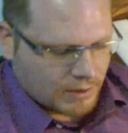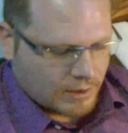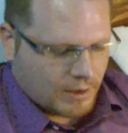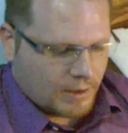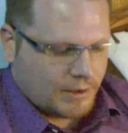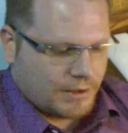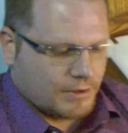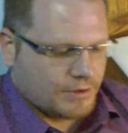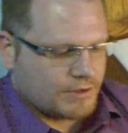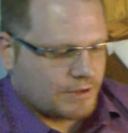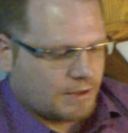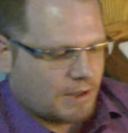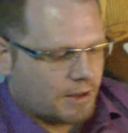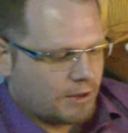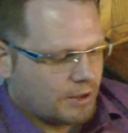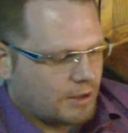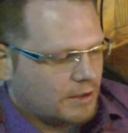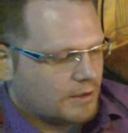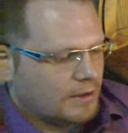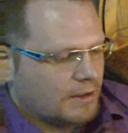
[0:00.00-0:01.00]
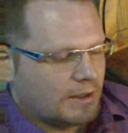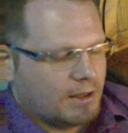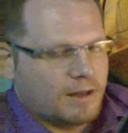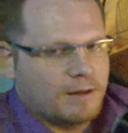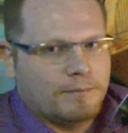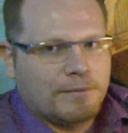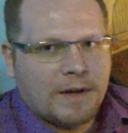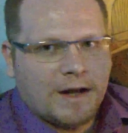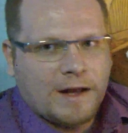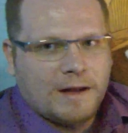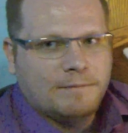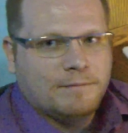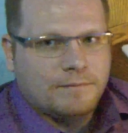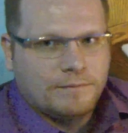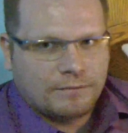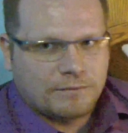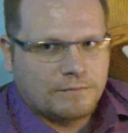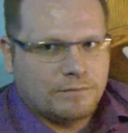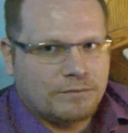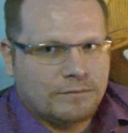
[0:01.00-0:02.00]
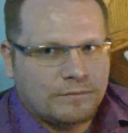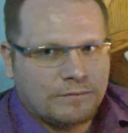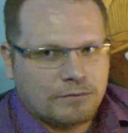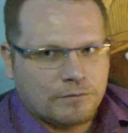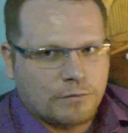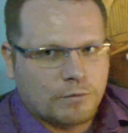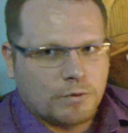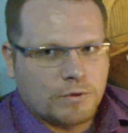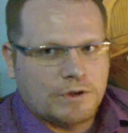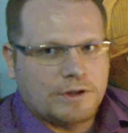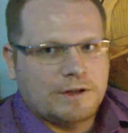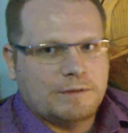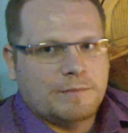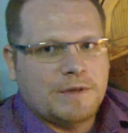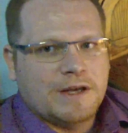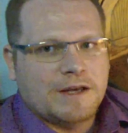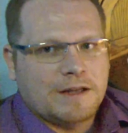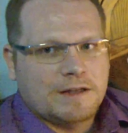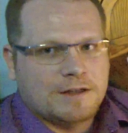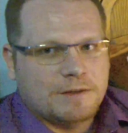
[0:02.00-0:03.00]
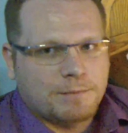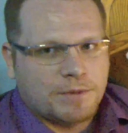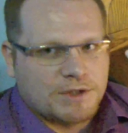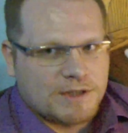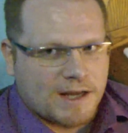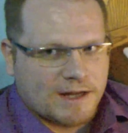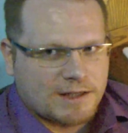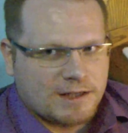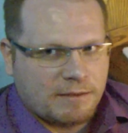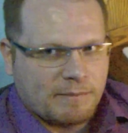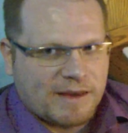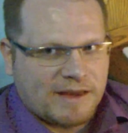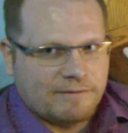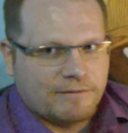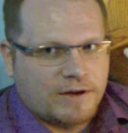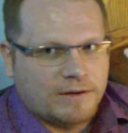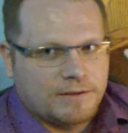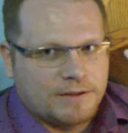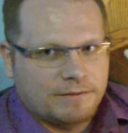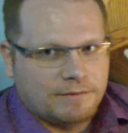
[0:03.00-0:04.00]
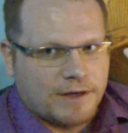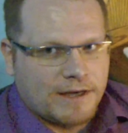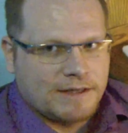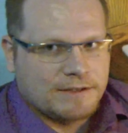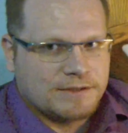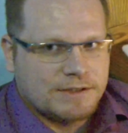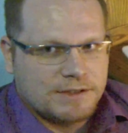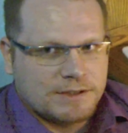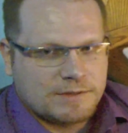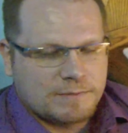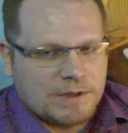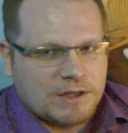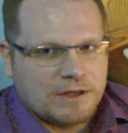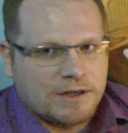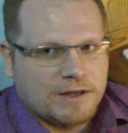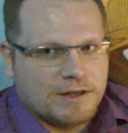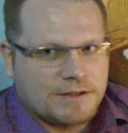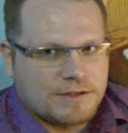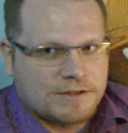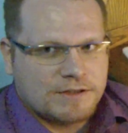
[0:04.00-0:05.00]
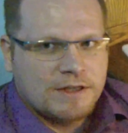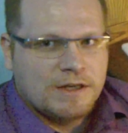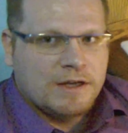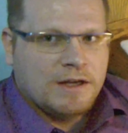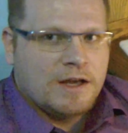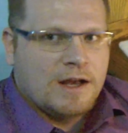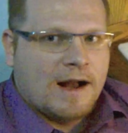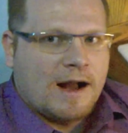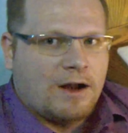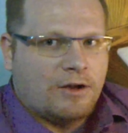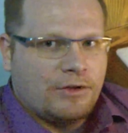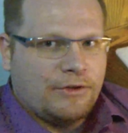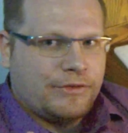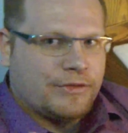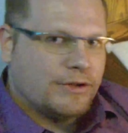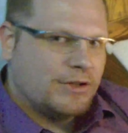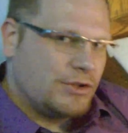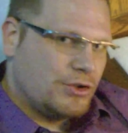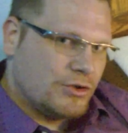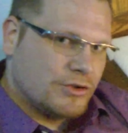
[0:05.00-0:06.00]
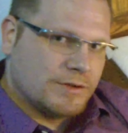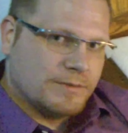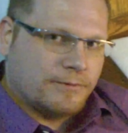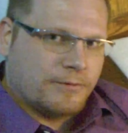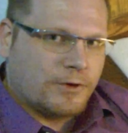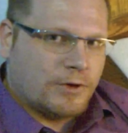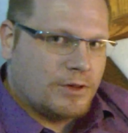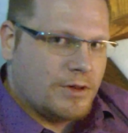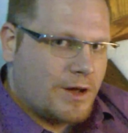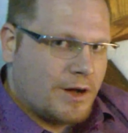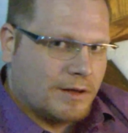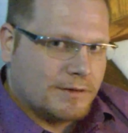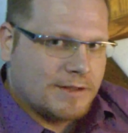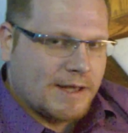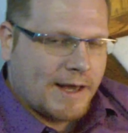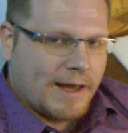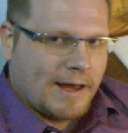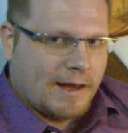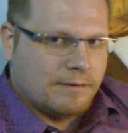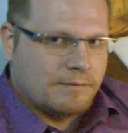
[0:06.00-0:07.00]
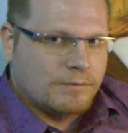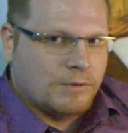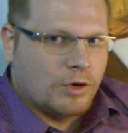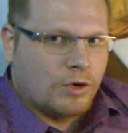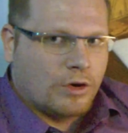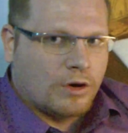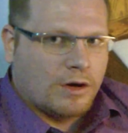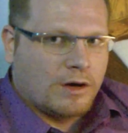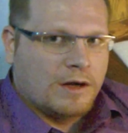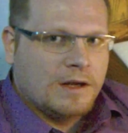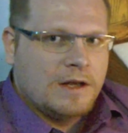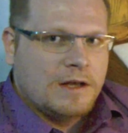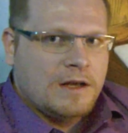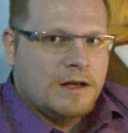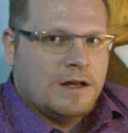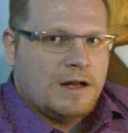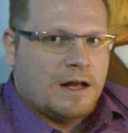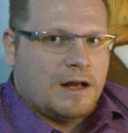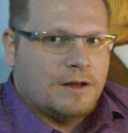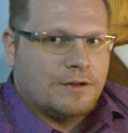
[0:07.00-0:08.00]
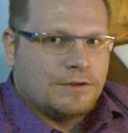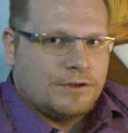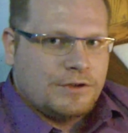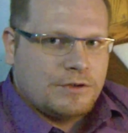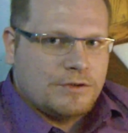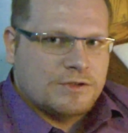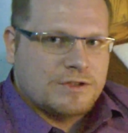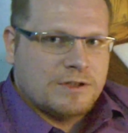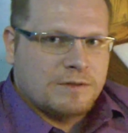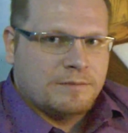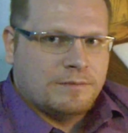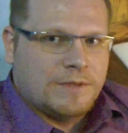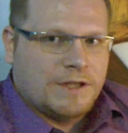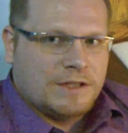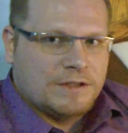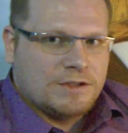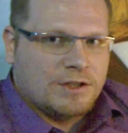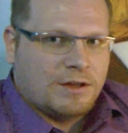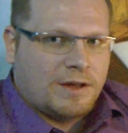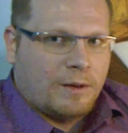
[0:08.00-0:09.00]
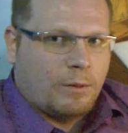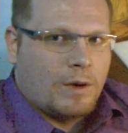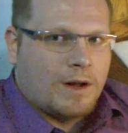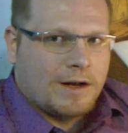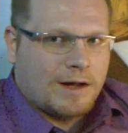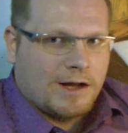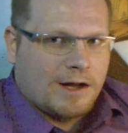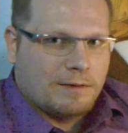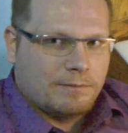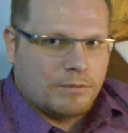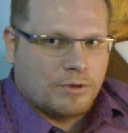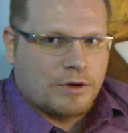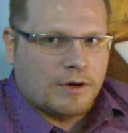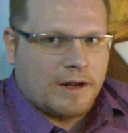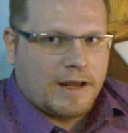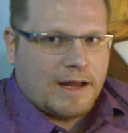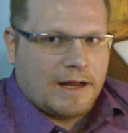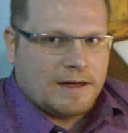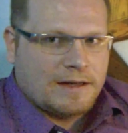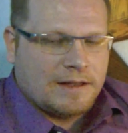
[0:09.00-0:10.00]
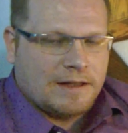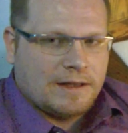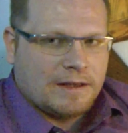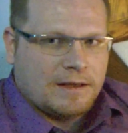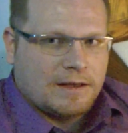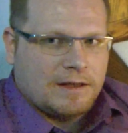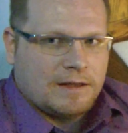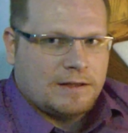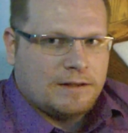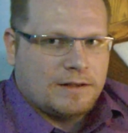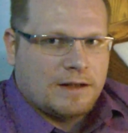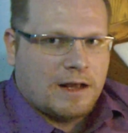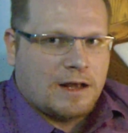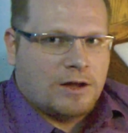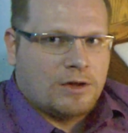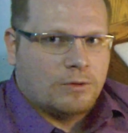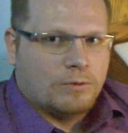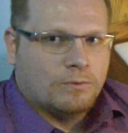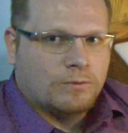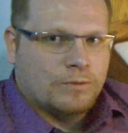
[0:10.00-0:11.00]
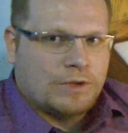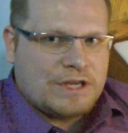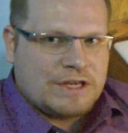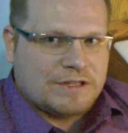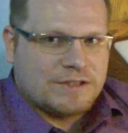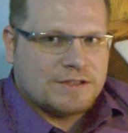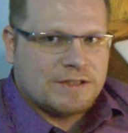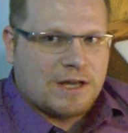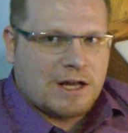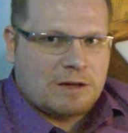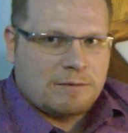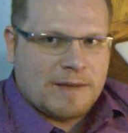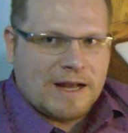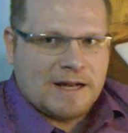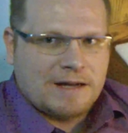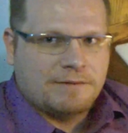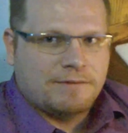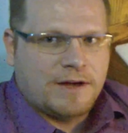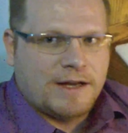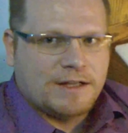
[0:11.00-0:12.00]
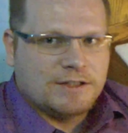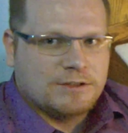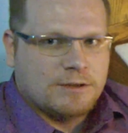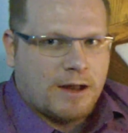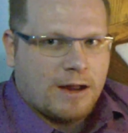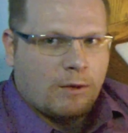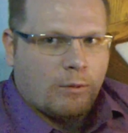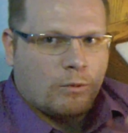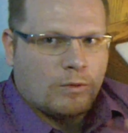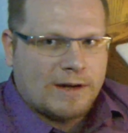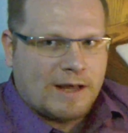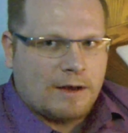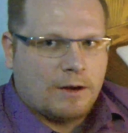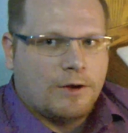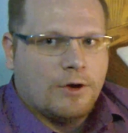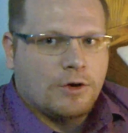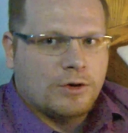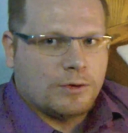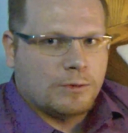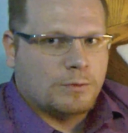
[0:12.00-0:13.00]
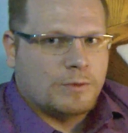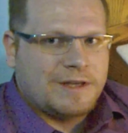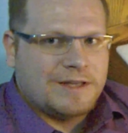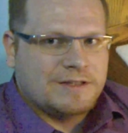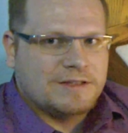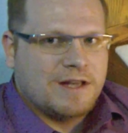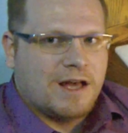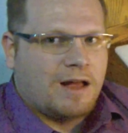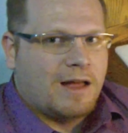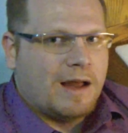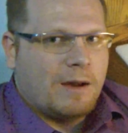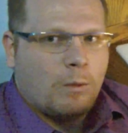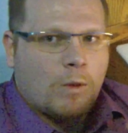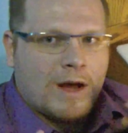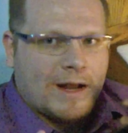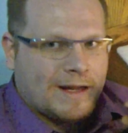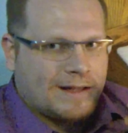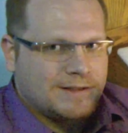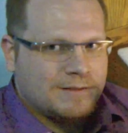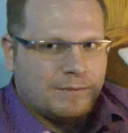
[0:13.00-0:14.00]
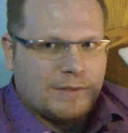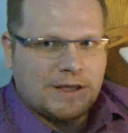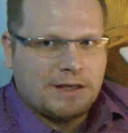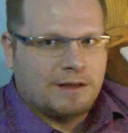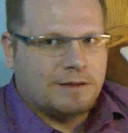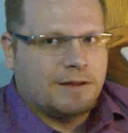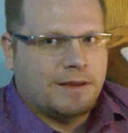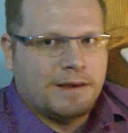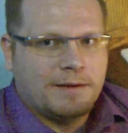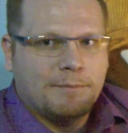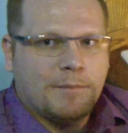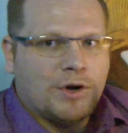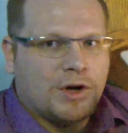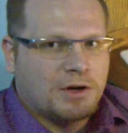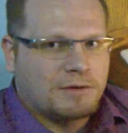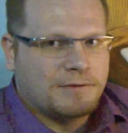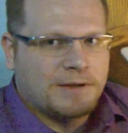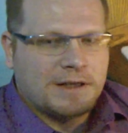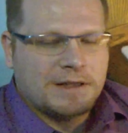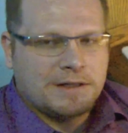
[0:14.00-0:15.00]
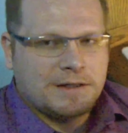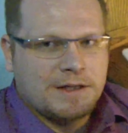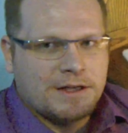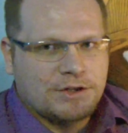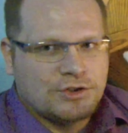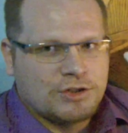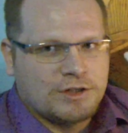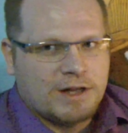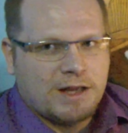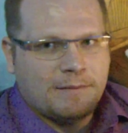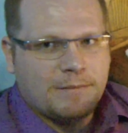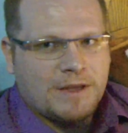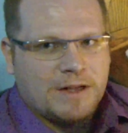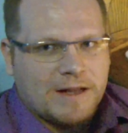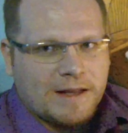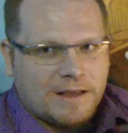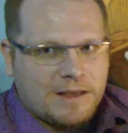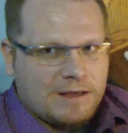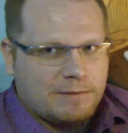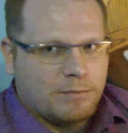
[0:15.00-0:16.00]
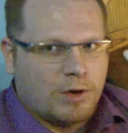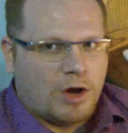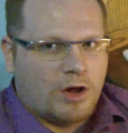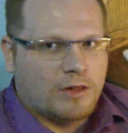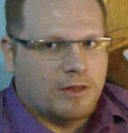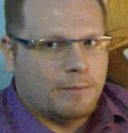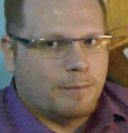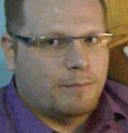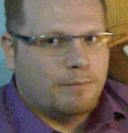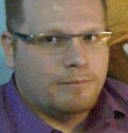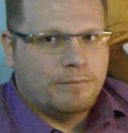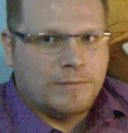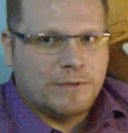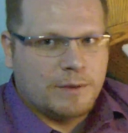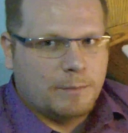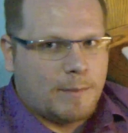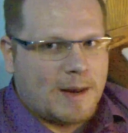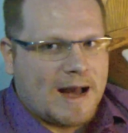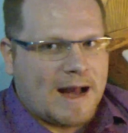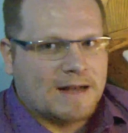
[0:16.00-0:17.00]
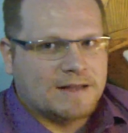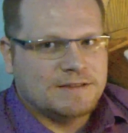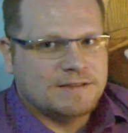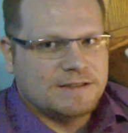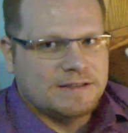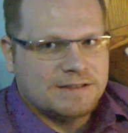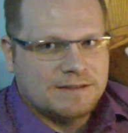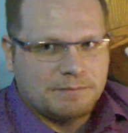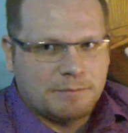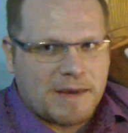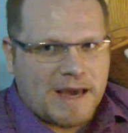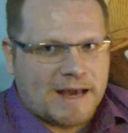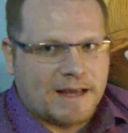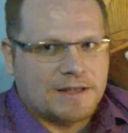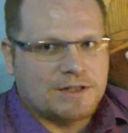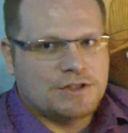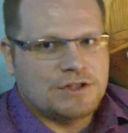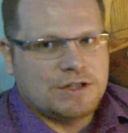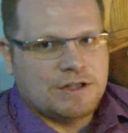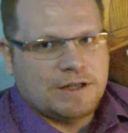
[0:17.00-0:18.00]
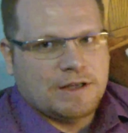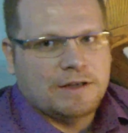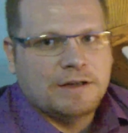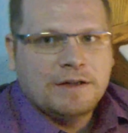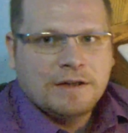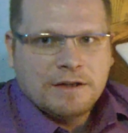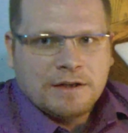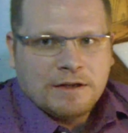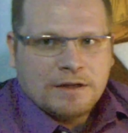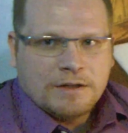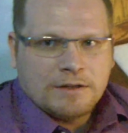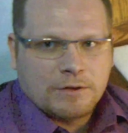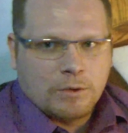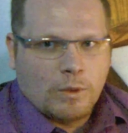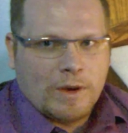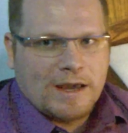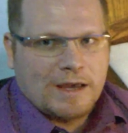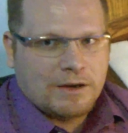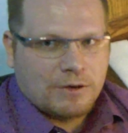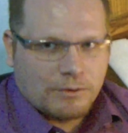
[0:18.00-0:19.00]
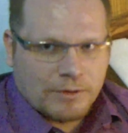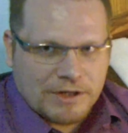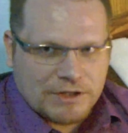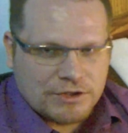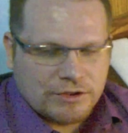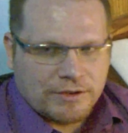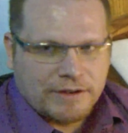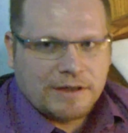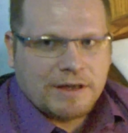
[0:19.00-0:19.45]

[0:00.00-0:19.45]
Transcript: here's another, I'm really big into protecting my devices because I'll either use them for a long time or I'll use them until I want to upgrade, and I'll resell my device. So when I go to resell, I want it to be in like perfect condition. I mean, I keep all the boxes and packaging the way it originally